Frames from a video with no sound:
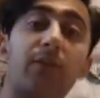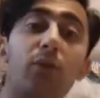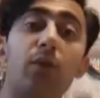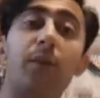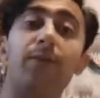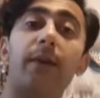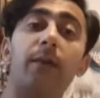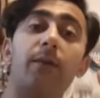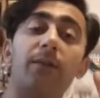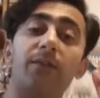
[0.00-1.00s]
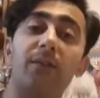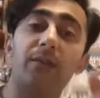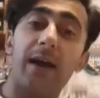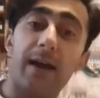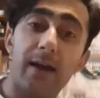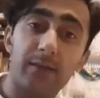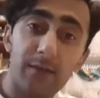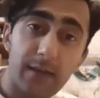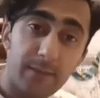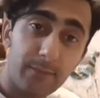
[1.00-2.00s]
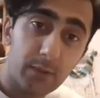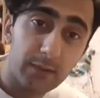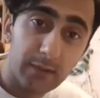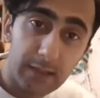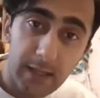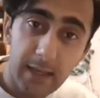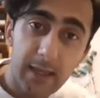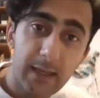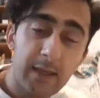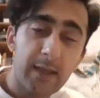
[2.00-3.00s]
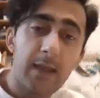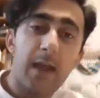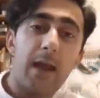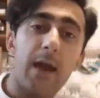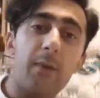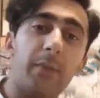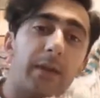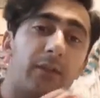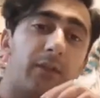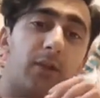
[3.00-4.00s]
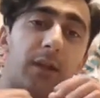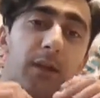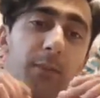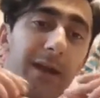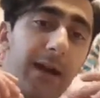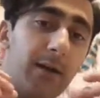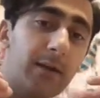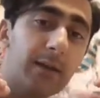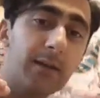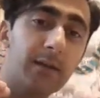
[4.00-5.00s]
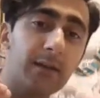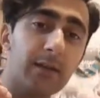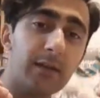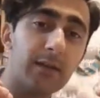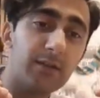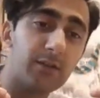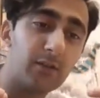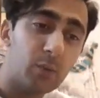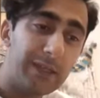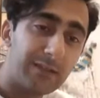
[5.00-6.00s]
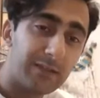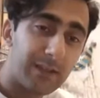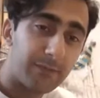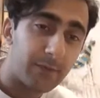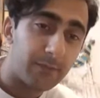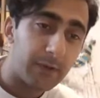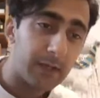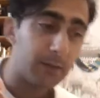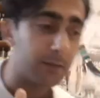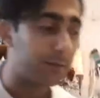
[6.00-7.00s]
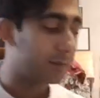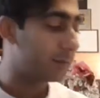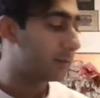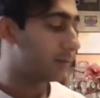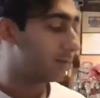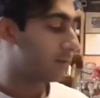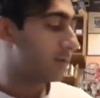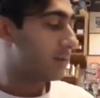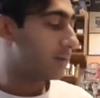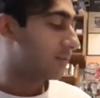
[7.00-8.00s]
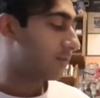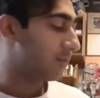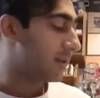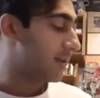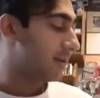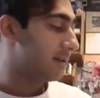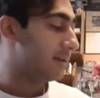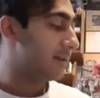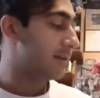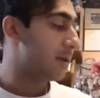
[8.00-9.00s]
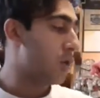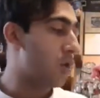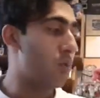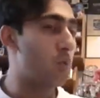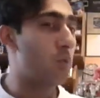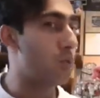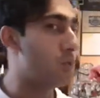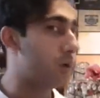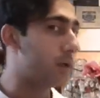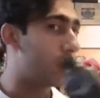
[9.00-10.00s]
all the fragrances I have time for today. I've been talking about the sweet saffron fragrances, the slightly woody